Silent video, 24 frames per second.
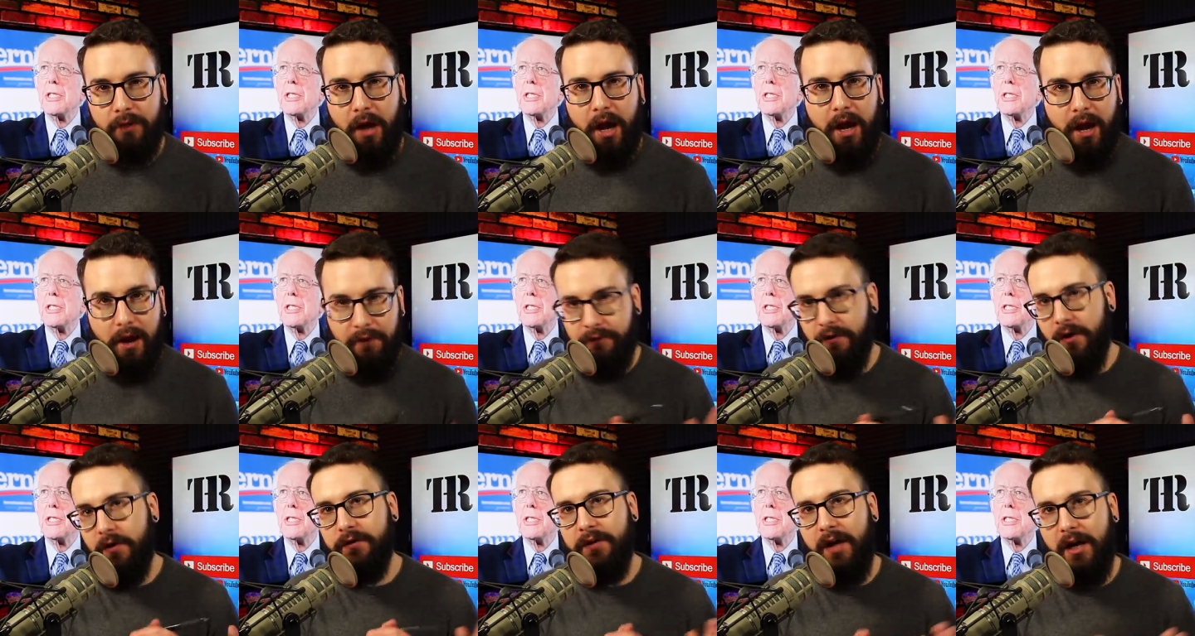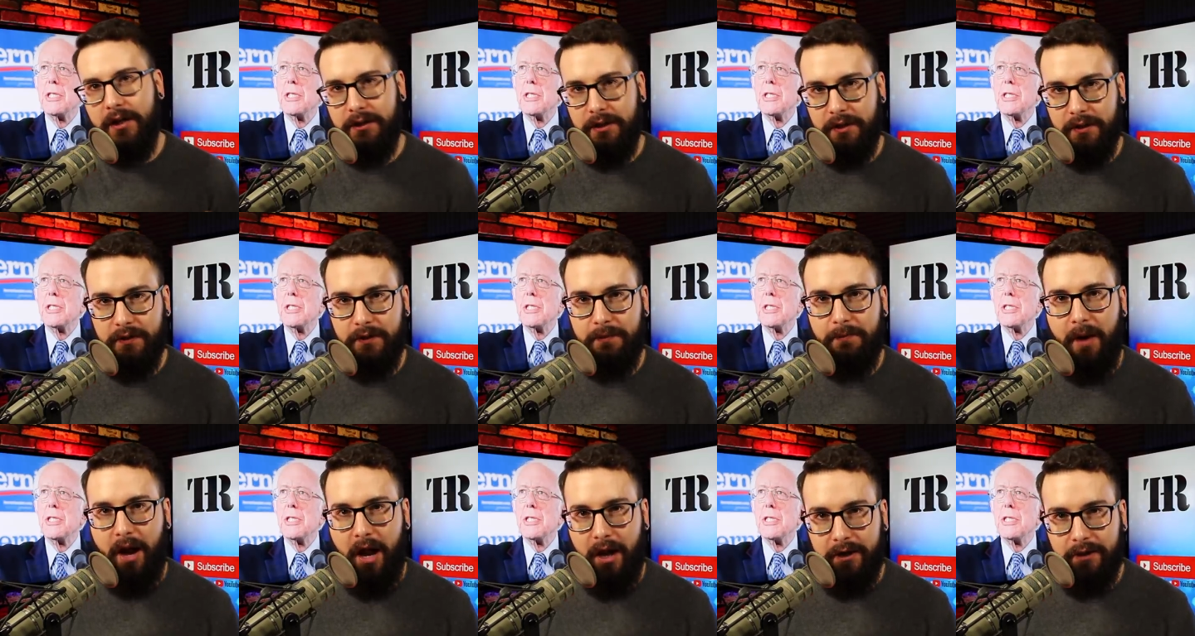Speaker 1: I have those ideas
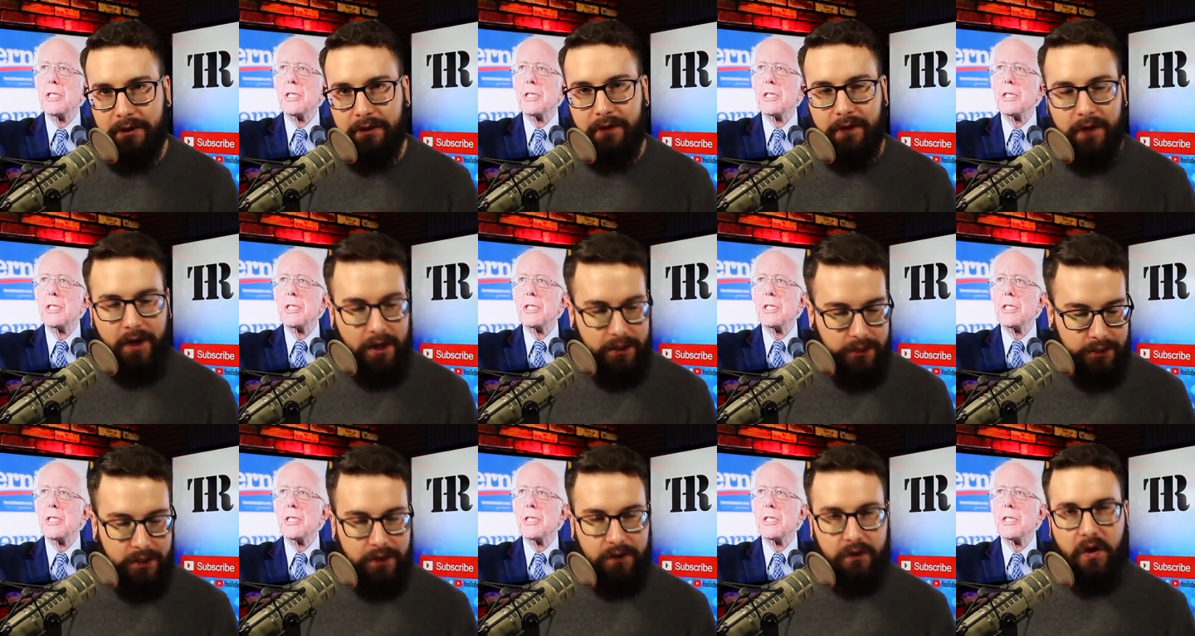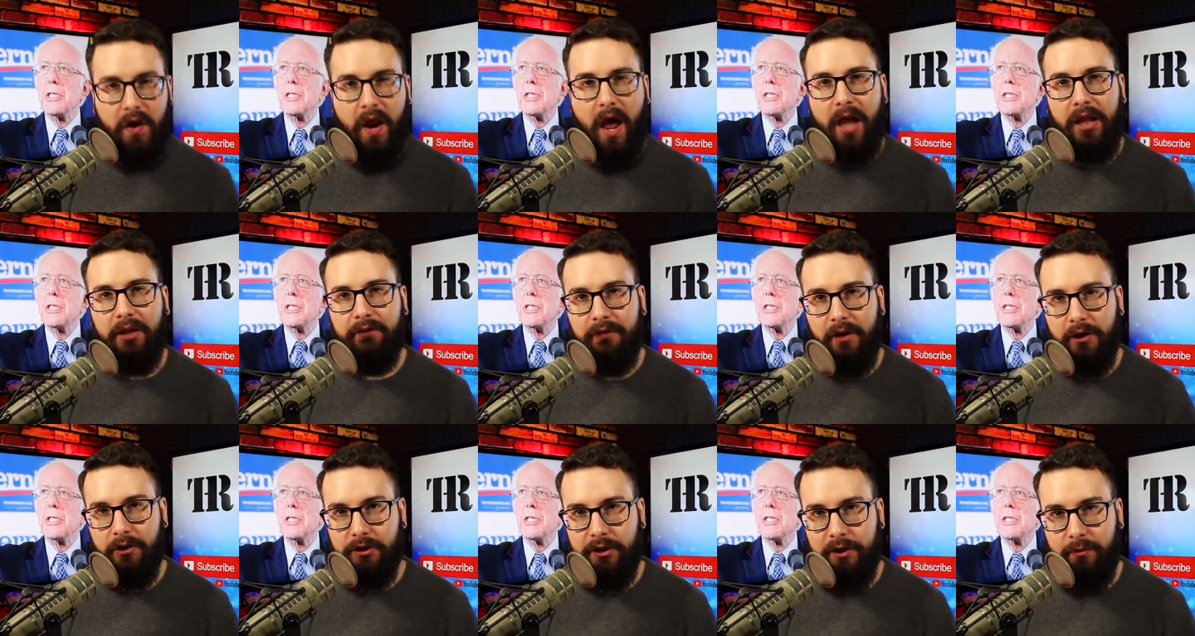in mind, the ideas that Ali
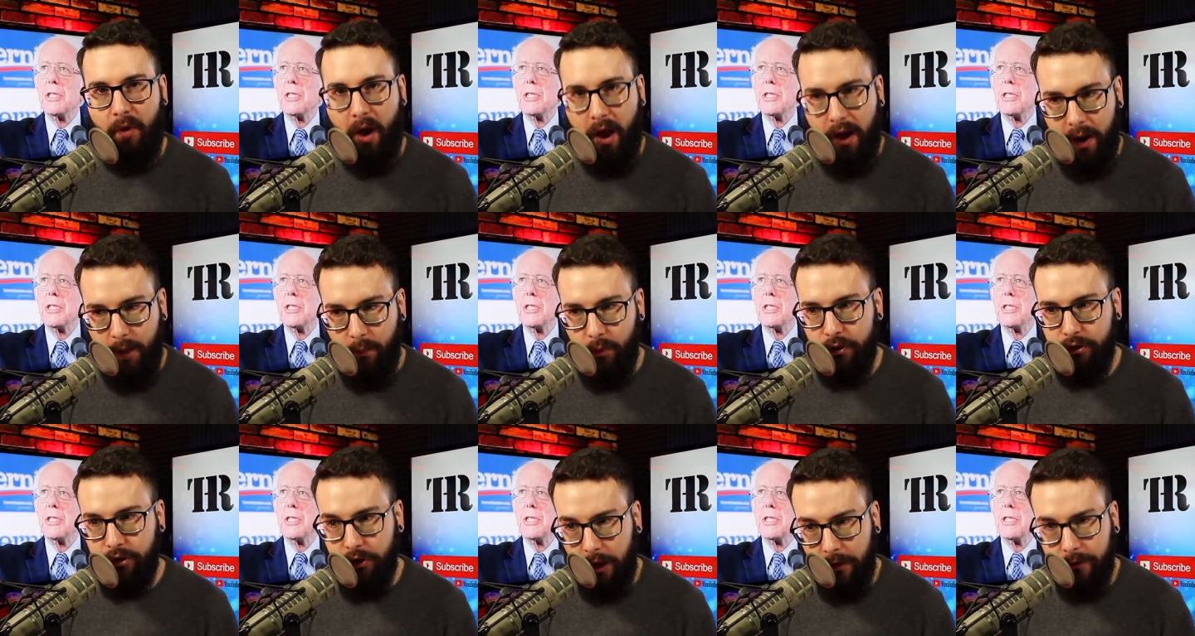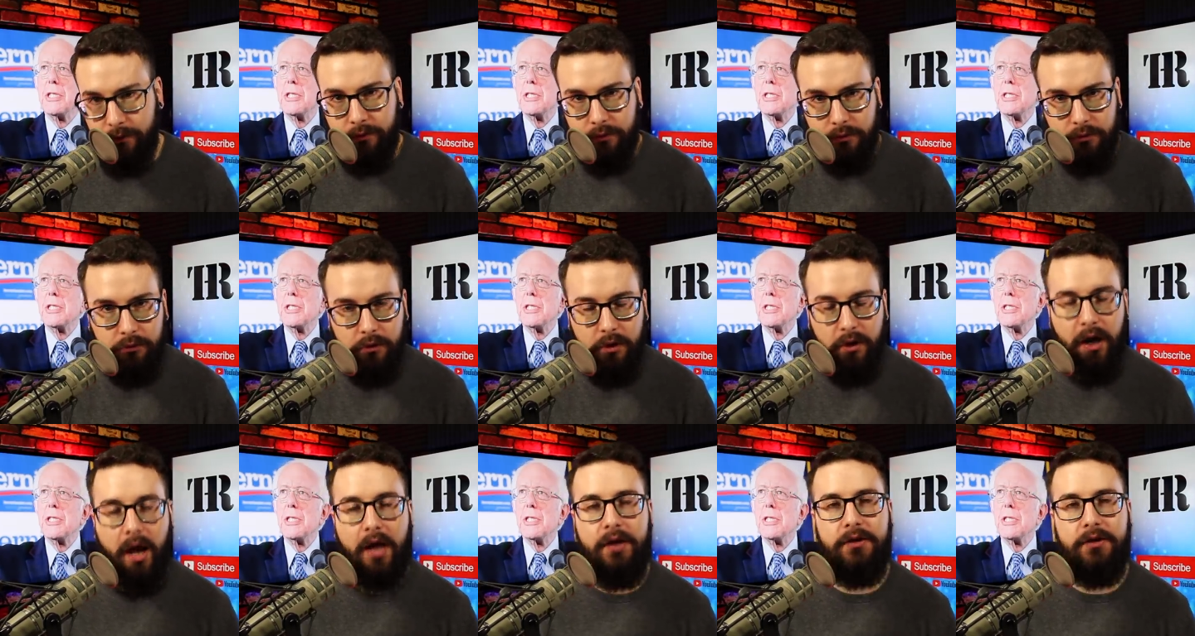Velshi brought up, which are good